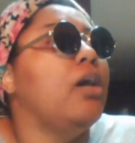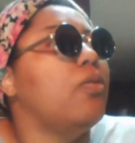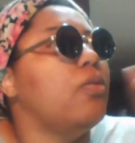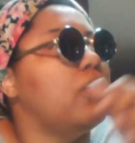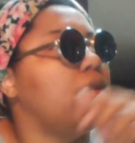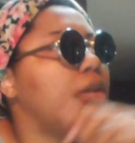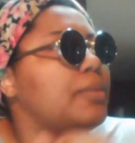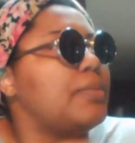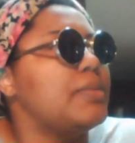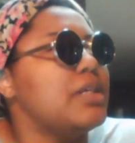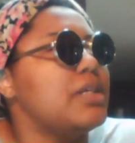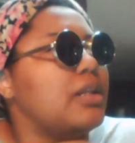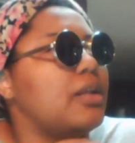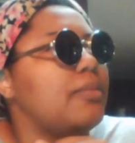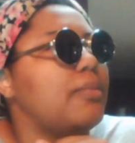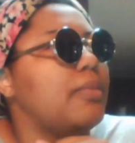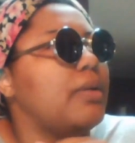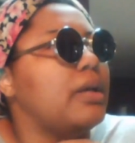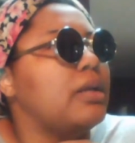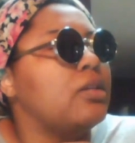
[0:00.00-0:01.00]
Well, let me take
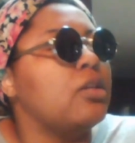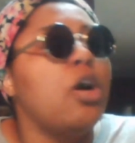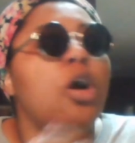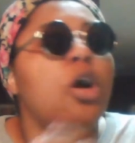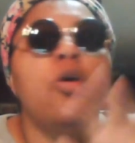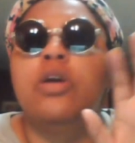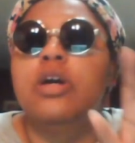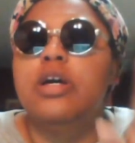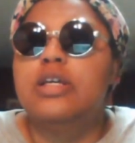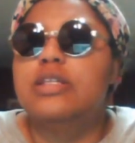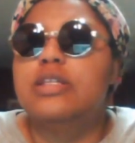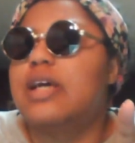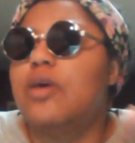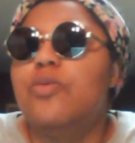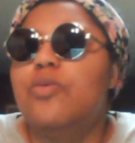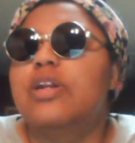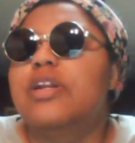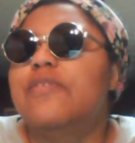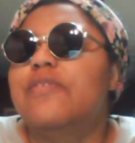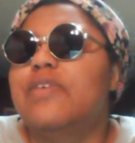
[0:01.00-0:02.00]
that back. No, because I
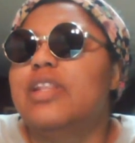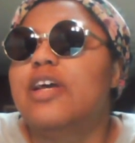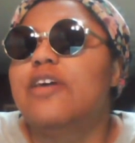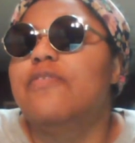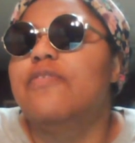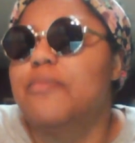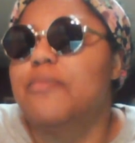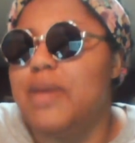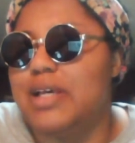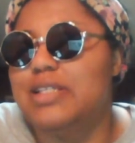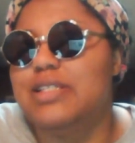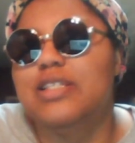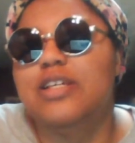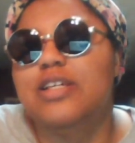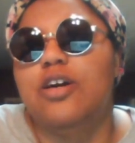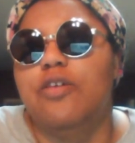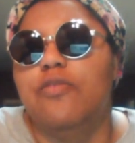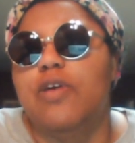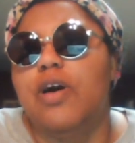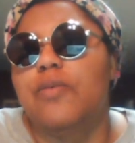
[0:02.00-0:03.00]
wasn't even there for
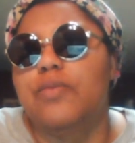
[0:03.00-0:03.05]
myself.